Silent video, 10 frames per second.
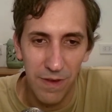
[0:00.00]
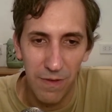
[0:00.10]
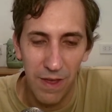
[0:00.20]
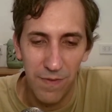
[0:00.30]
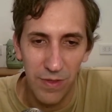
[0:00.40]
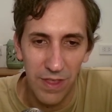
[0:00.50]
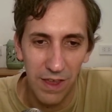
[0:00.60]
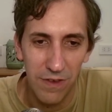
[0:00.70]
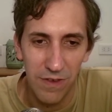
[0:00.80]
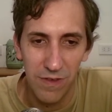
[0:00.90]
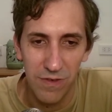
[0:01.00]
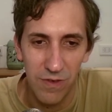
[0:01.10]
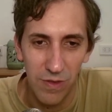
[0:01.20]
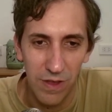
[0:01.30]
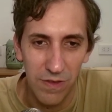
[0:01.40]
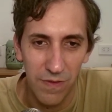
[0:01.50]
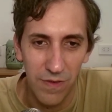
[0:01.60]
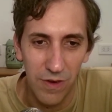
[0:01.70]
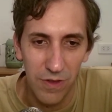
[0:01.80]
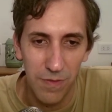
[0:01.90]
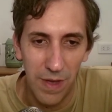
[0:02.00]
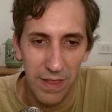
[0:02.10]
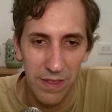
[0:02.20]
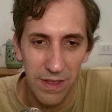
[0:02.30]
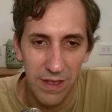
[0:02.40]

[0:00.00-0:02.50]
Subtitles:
a refutation to this, of course, but